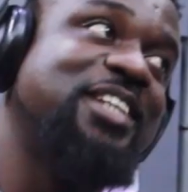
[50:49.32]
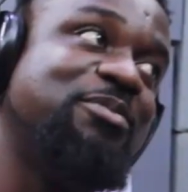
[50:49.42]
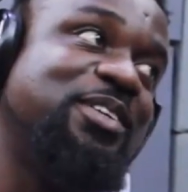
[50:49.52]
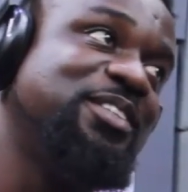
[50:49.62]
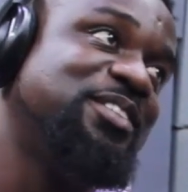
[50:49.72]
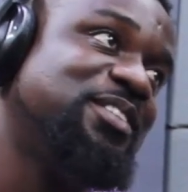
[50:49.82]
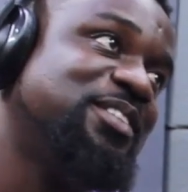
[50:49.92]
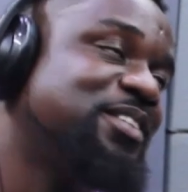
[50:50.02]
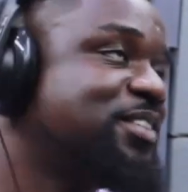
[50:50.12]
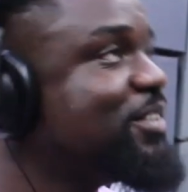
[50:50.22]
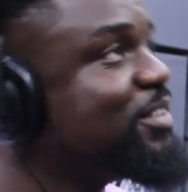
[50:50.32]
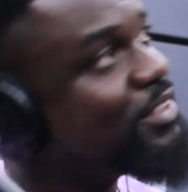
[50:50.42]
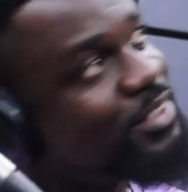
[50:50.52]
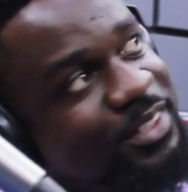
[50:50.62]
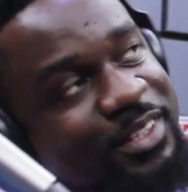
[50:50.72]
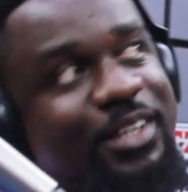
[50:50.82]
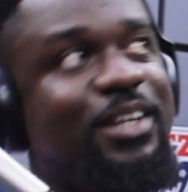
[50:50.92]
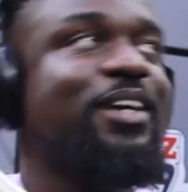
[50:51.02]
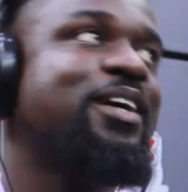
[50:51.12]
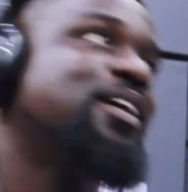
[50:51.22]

The names of the song, you can just mention the names of